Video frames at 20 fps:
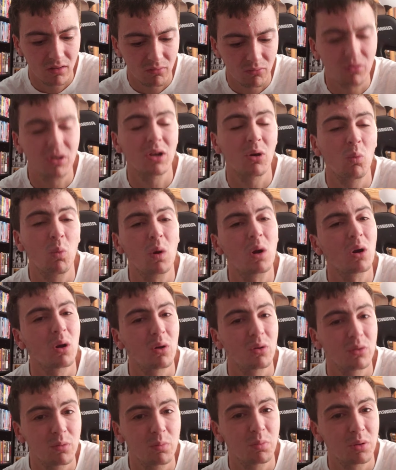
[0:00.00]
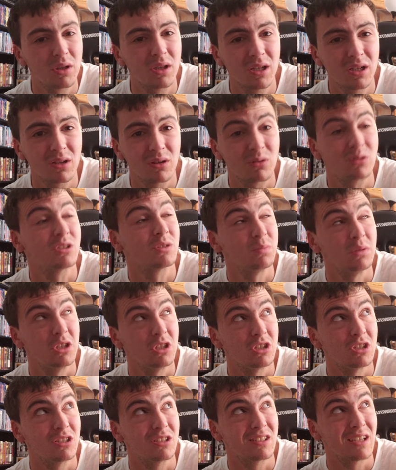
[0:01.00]
Real world political
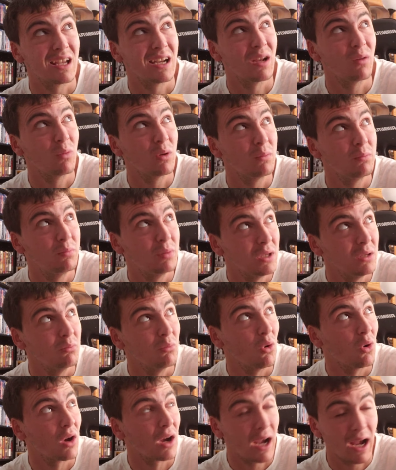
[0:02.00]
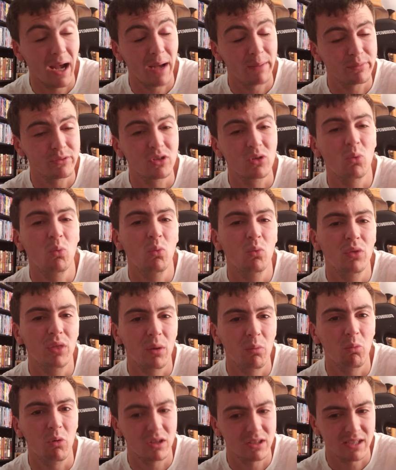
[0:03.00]
speeches, and it would be more apt to
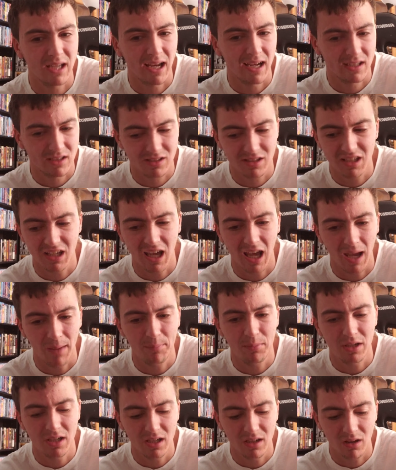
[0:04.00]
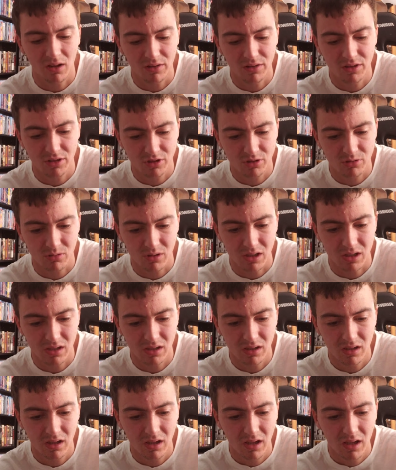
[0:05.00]
than what's actually happening on the screen.
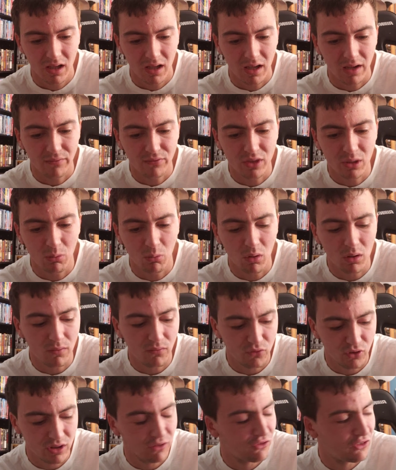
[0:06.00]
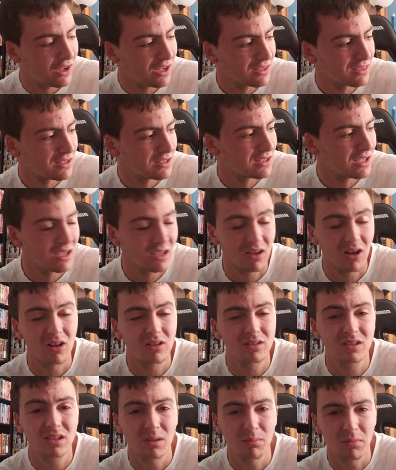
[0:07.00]
If it weren't for the fact that they
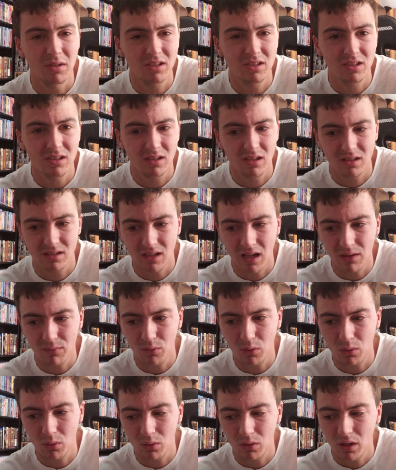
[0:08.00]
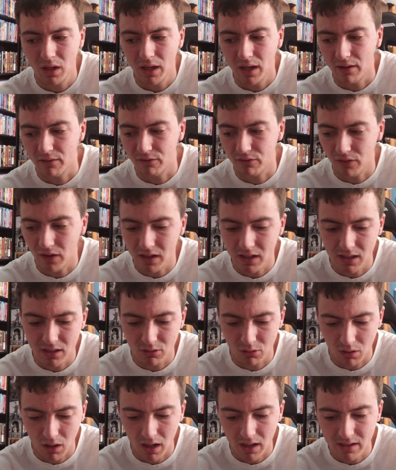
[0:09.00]
constantly mention the devil and
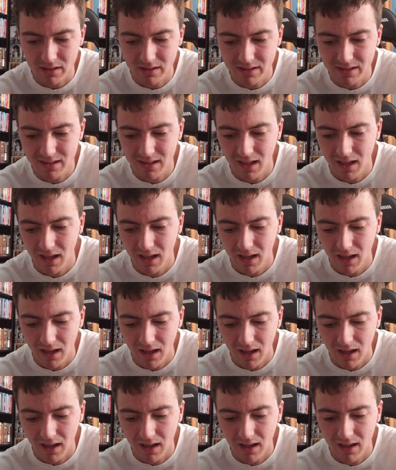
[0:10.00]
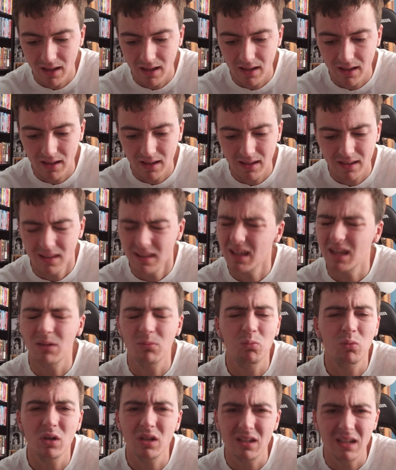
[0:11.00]
fighting Christ,
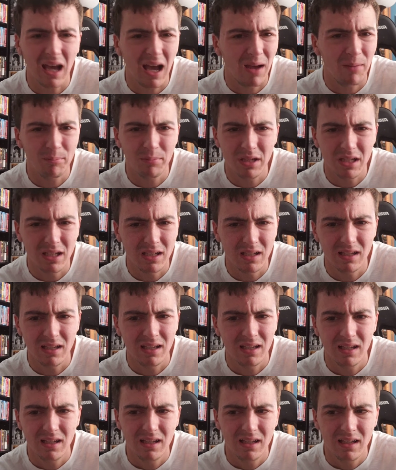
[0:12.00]
it would not be